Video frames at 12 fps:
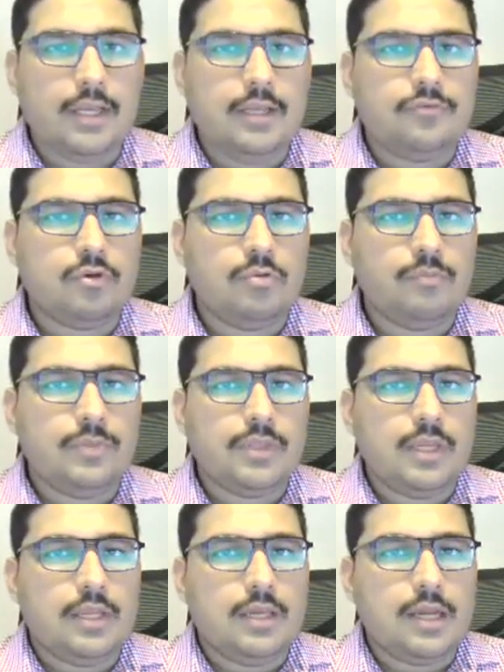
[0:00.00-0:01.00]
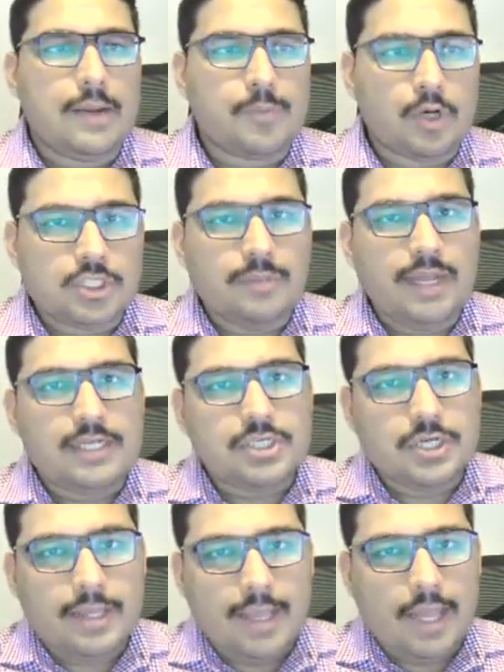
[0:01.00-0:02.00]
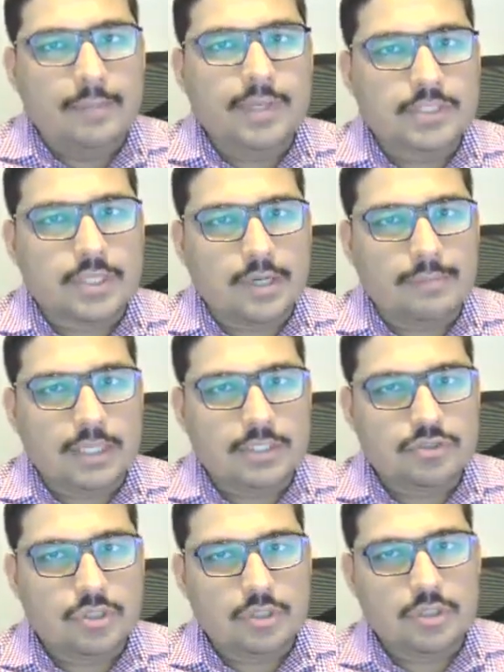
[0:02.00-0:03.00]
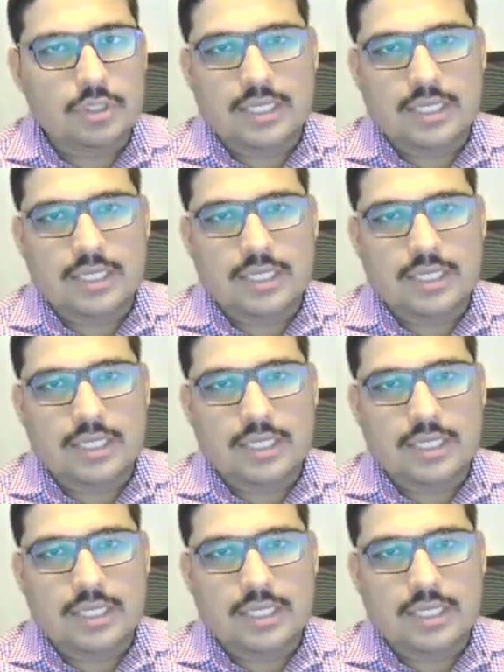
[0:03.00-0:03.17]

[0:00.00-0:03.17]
So a project manager can be a scrum master.